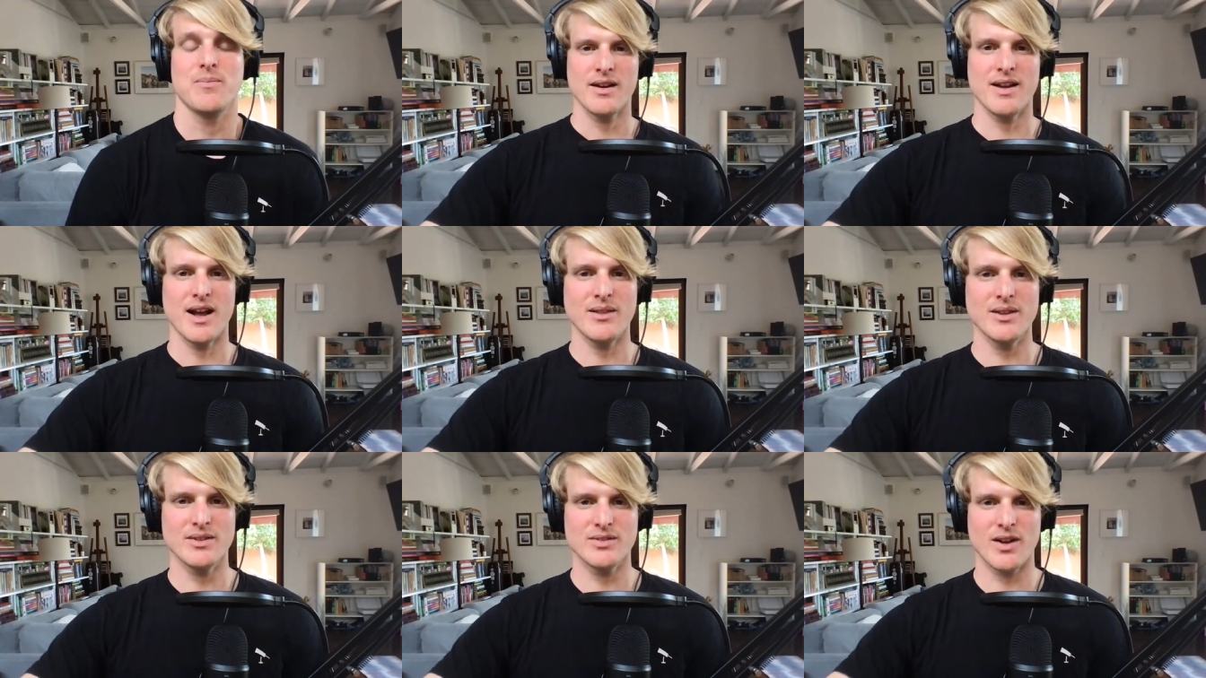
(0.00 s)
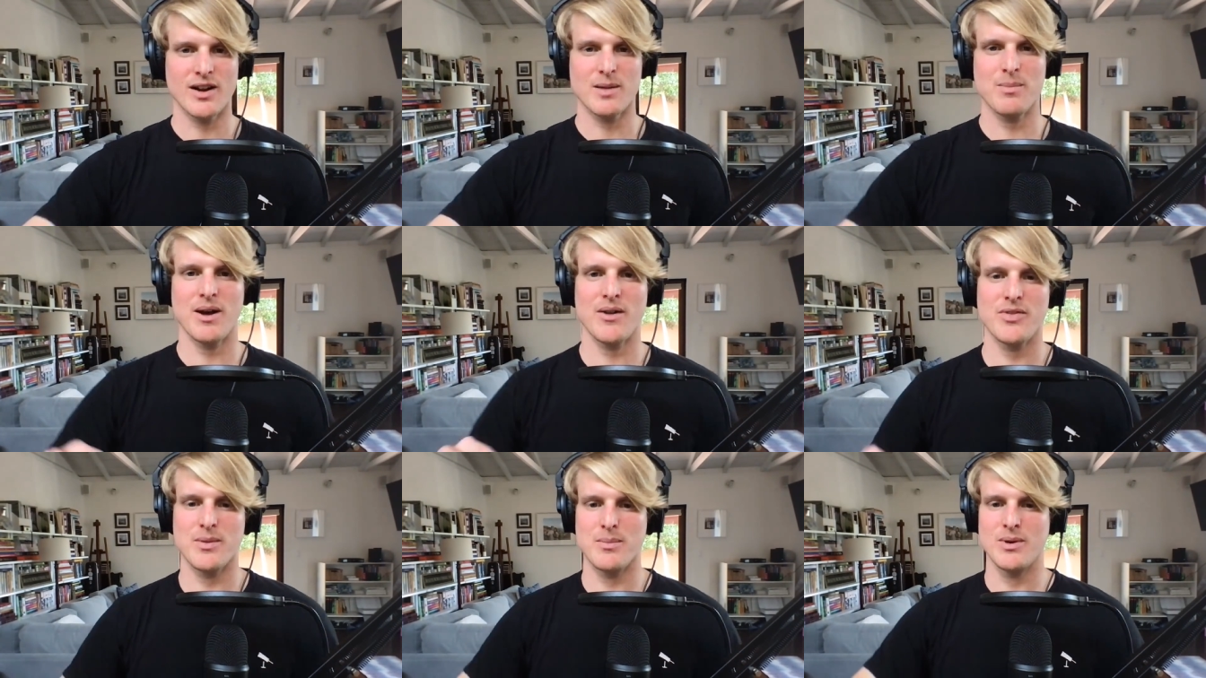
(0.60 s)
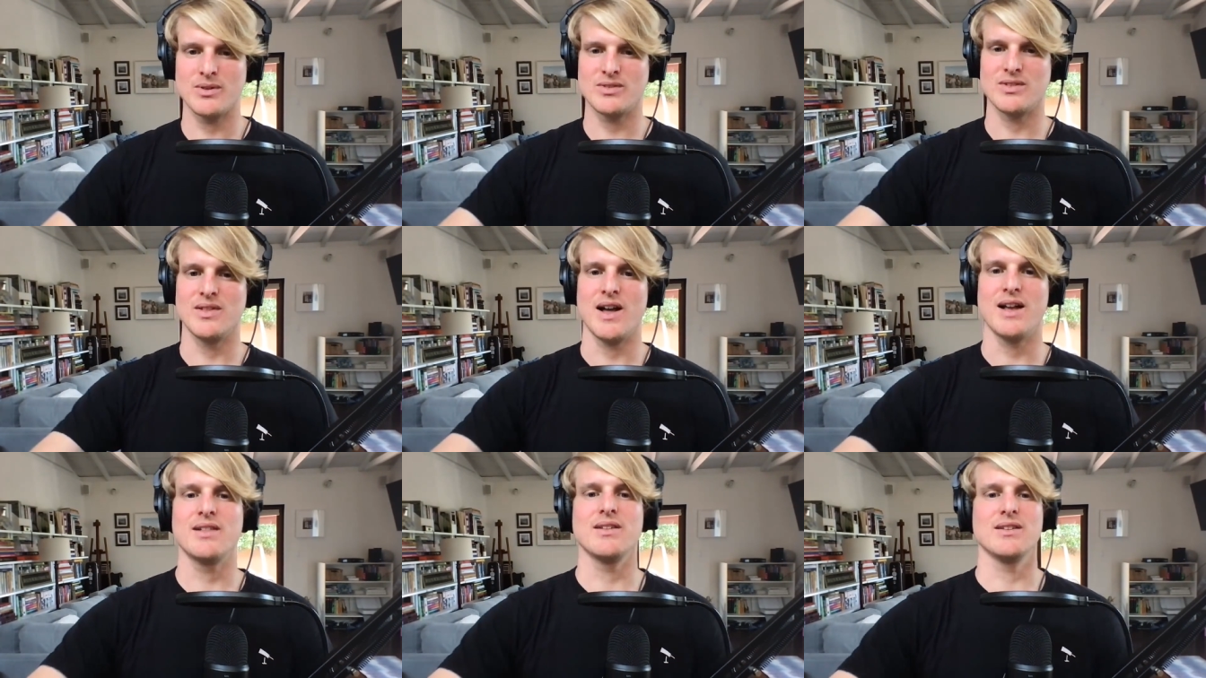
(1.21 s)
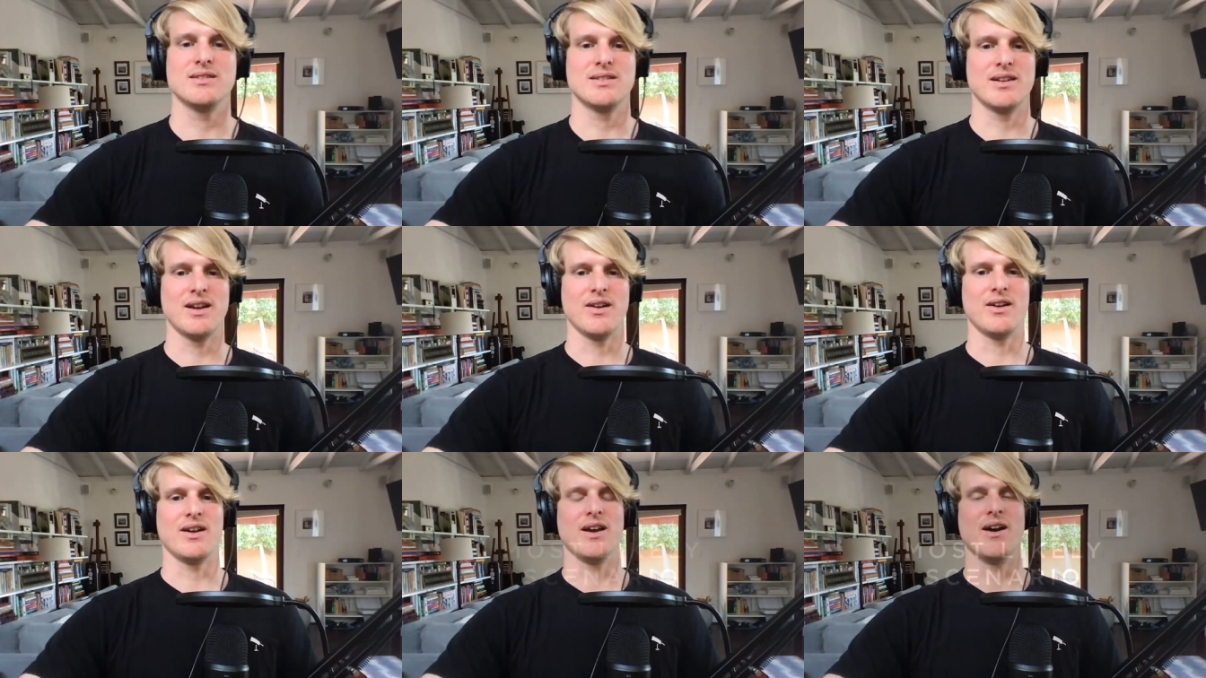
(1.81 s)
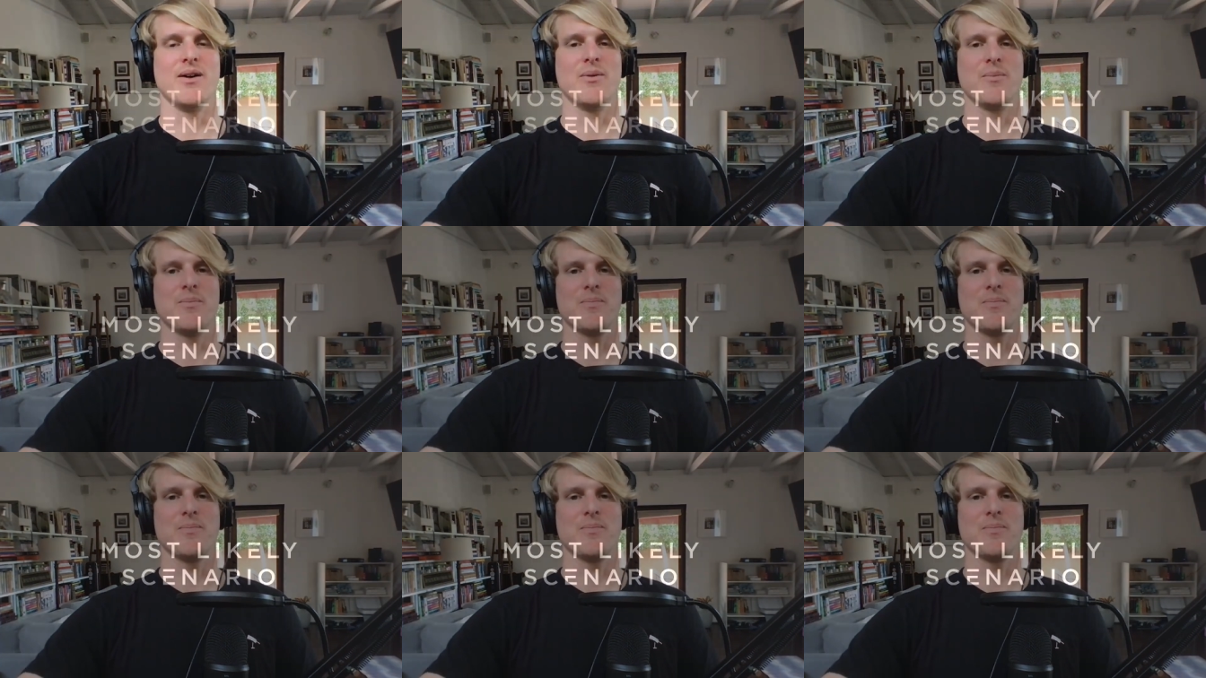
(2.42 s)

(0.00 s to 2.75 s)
Now let's talk about the most likely scenario.